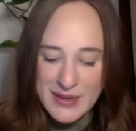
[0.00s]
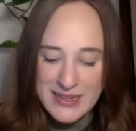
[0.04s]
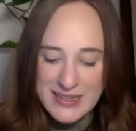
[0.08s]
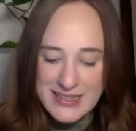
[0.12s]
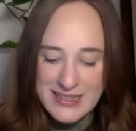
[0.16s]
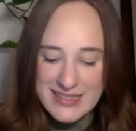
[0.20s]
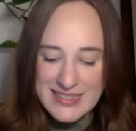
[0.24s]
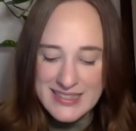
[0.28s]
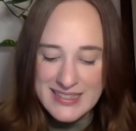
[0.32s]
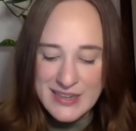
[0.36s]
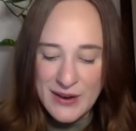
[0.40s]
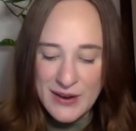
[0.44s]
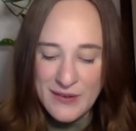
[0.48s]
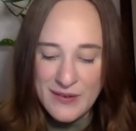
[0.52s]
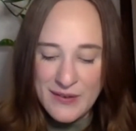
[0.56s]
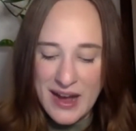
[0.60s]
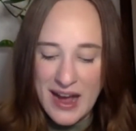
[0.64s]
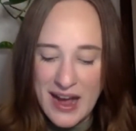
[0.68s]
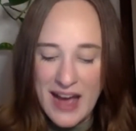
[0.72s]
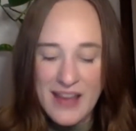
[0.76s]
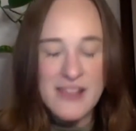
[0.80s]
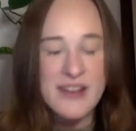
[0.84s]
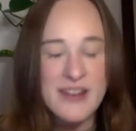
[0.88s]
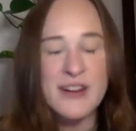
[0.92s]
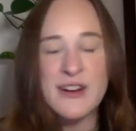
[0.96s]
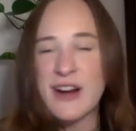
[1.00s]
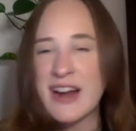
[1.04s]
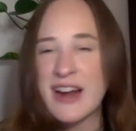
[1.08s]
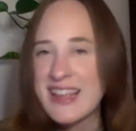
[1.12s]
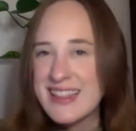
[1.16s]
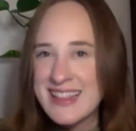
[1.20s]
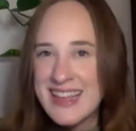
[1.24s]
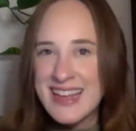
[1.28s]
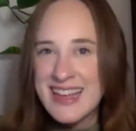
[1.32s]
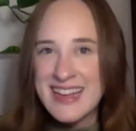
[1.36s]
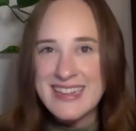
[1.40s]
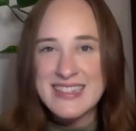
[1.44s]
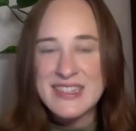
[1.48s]
So other great
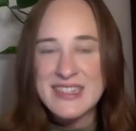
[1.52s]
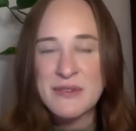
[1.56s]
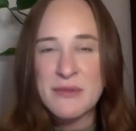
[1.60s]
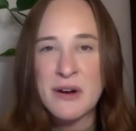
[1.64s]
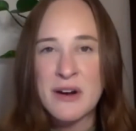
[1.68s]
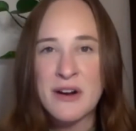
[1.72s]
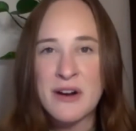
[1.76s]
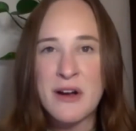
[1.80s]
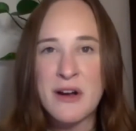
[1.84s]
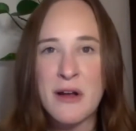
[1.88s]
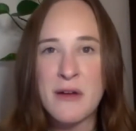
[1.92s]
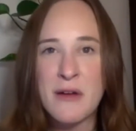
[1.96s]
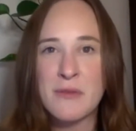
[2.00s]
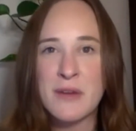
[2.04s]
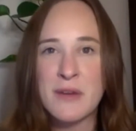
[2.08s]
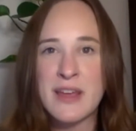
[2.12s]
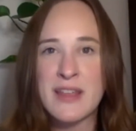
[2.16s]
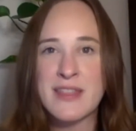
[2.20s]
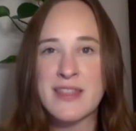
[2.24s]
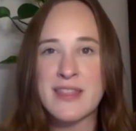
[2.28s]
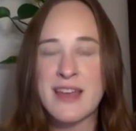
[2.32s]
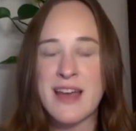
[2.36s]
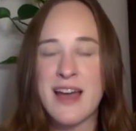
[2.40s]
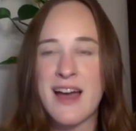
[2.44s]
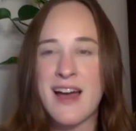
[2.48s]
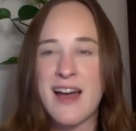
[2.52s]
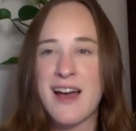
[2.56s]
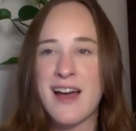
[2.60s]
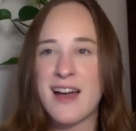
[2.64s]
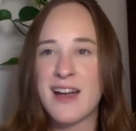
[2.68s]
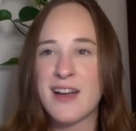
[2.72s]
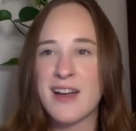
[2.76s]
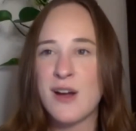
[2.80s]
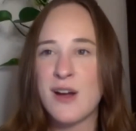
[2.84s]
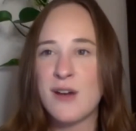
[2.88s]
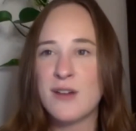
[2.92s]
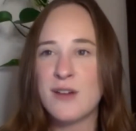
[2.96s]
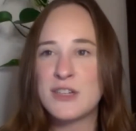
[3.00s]
things to work on with
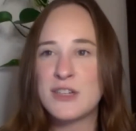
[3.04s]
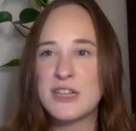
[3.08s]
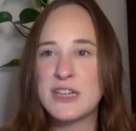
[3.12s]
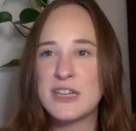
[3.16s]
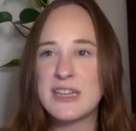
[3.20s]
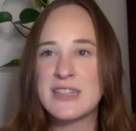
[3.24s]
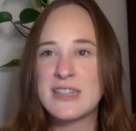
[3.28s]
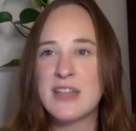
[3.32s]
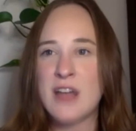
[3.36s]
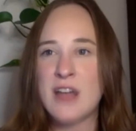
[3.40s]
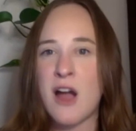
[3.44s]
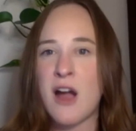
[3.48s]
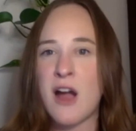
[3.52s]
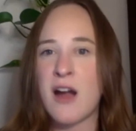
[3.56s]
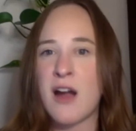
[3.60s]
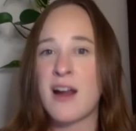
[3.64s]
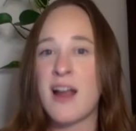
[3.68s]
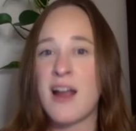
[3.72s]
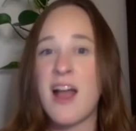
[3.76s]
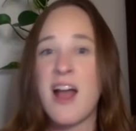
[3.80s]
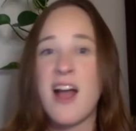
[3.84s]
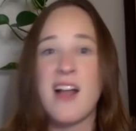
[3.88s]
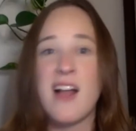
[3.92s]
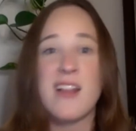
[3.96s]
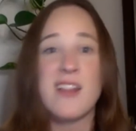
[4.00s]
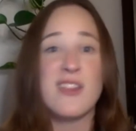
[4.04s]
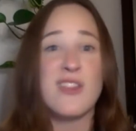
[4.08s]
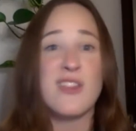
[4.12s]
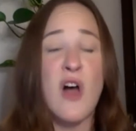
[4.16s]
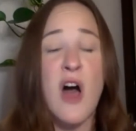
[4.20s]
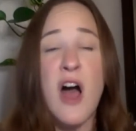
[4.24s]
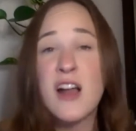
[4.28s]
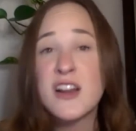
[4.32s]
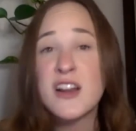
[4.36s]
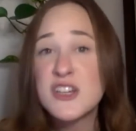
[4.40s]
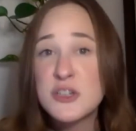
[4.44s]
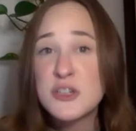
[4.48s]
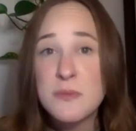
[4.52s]
coaches are
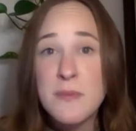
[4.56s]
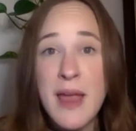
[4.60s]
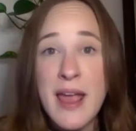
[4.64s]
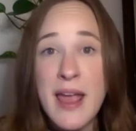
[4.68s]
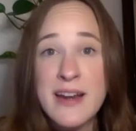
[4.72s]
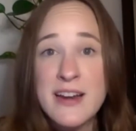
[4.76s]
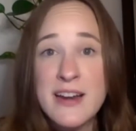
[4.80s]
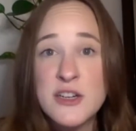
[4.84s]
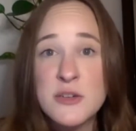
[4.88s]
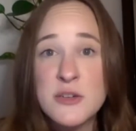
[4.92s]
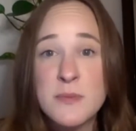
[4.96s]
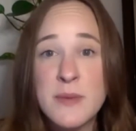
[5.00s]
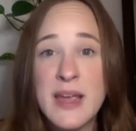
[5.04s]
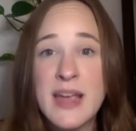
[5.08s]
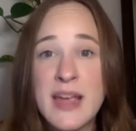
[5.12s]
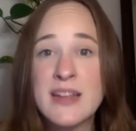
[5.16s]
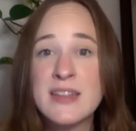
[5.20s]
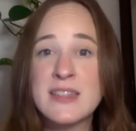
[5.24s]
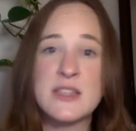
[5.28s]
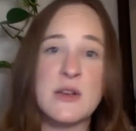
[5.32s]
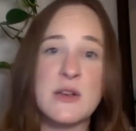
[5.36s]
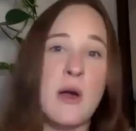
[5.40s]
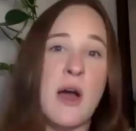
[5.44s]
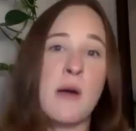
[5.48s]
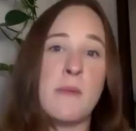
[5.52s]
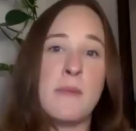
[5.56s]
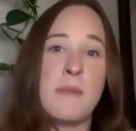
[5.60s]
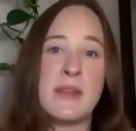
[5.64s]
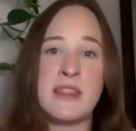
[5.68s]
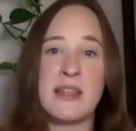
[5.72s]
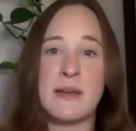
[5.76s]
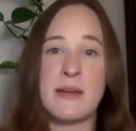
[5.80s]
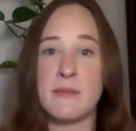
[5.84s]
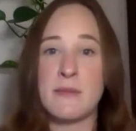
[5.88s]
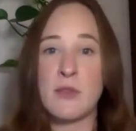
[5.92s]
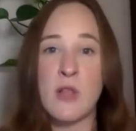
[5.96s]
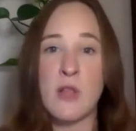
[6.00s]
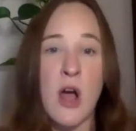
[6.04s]
launch management, so helping
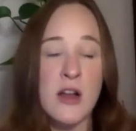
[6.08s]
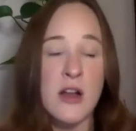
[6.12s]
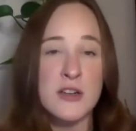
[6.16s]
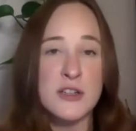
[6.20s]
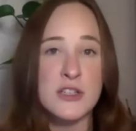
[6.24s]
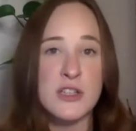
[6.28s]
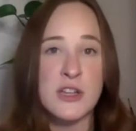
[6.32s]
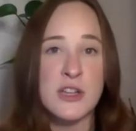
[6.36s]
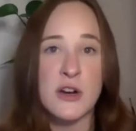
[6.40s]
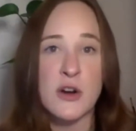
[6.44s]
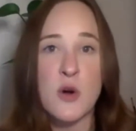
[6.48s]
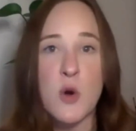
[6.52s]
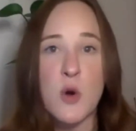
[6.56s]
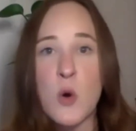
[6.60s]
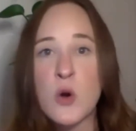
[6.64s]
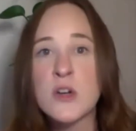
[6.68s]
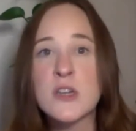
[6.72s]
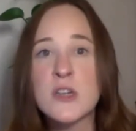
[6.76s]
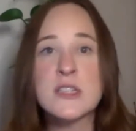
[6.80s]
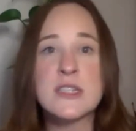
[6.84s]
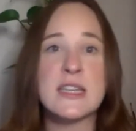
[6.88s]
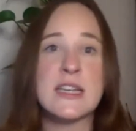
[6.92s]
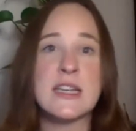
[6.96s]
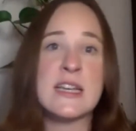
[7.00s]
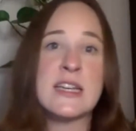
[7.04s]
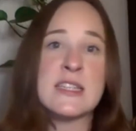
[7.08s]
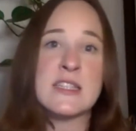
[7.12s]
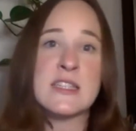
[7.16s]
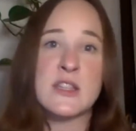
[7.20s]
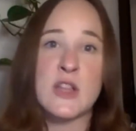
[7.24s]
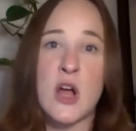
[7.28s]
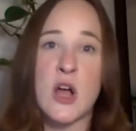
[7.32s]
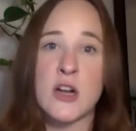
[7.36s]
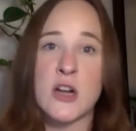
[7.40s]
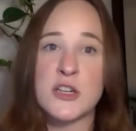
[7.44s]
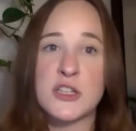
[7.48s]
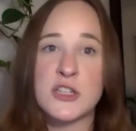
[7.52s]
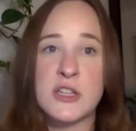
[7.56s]
them launch their courses,
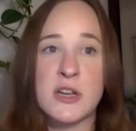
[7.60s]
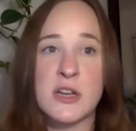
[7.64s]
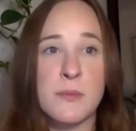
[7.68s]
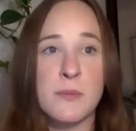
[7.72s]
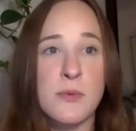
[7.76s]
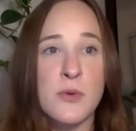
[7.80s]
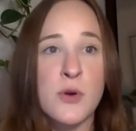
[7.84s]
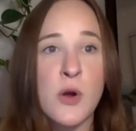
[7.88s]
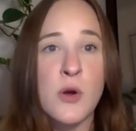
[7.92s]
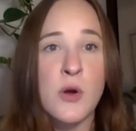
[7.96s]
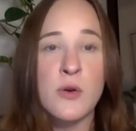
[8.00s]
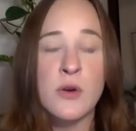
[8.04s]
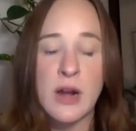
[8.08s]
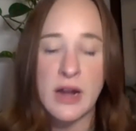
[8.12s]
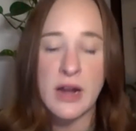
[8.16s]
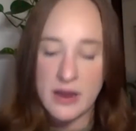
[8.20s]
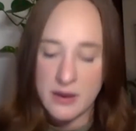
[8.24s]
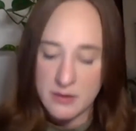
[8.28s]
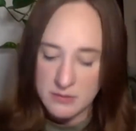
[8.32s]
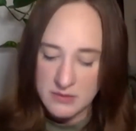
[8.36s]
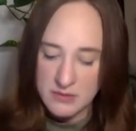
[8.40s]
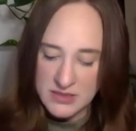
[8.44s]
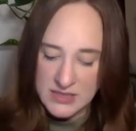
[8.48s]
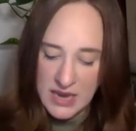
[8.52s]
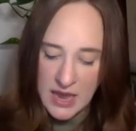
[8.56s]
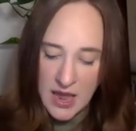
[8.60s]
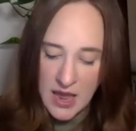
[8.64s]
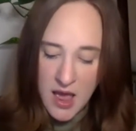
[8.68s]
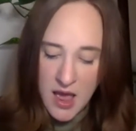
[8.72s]
launch their programs,